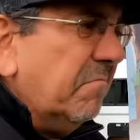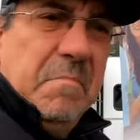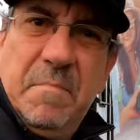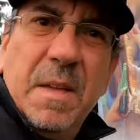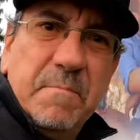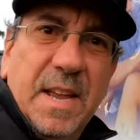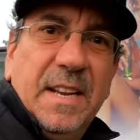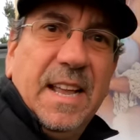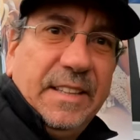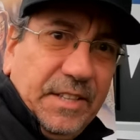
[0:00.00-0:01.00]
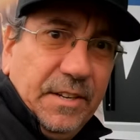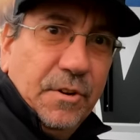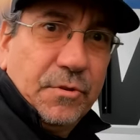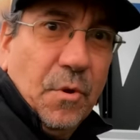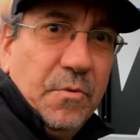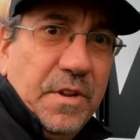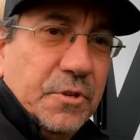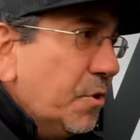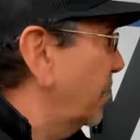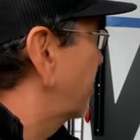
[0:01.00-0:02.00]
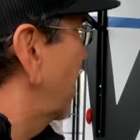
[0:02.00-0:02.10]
mainly a dealer's only show.